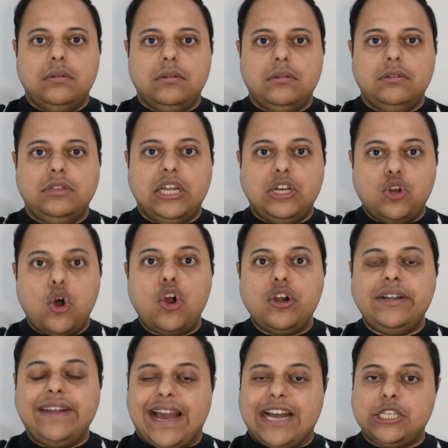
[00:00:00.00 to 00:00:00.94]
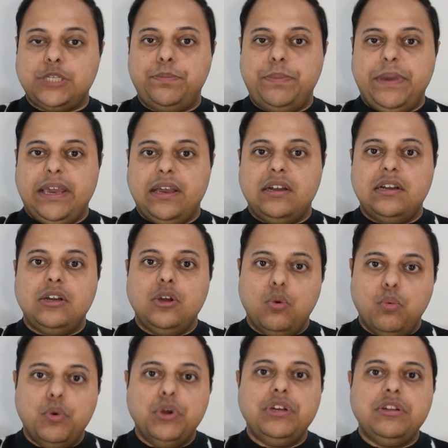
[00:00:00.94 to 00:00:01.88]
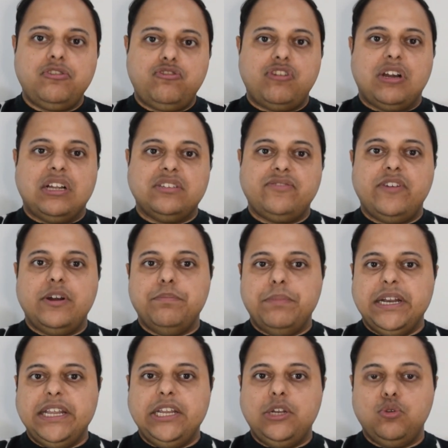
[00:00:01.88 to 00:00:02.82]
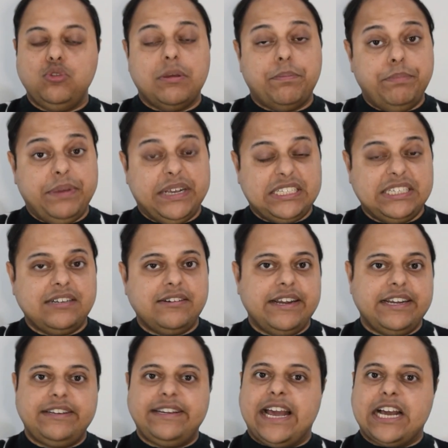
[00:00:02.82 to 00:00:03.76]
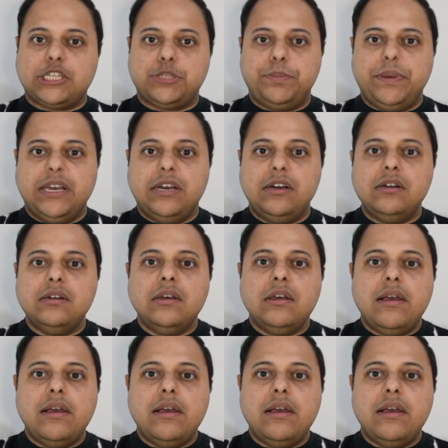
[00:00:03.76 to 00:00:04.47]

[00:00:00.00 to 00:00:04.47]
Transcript: The non-taxpayer would transfer money to the basic rate taxpayer